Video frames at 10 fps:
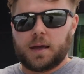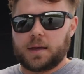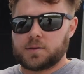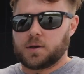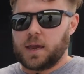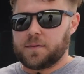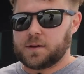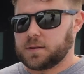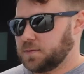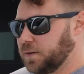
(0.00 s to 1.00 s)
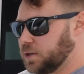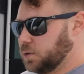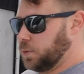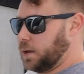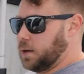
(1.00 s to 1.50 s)
and so having this
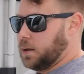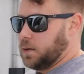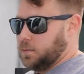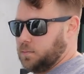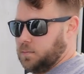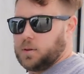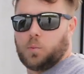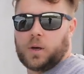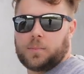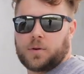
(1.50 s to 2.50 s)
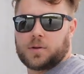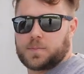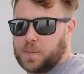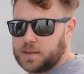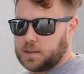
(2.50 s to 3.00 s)
feature where the wing mirrors
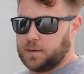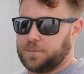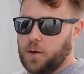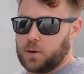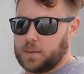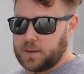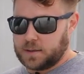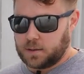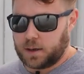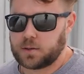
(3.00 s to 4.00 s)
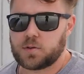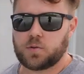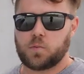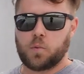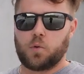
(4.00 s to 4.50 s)
basically fold up means that I can
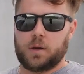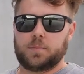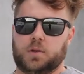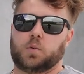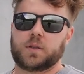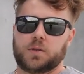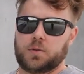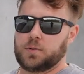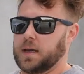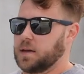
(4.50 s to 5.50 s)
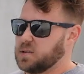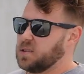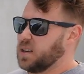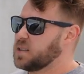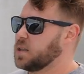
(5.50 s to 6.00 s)
still walk in between the two cars. So it's a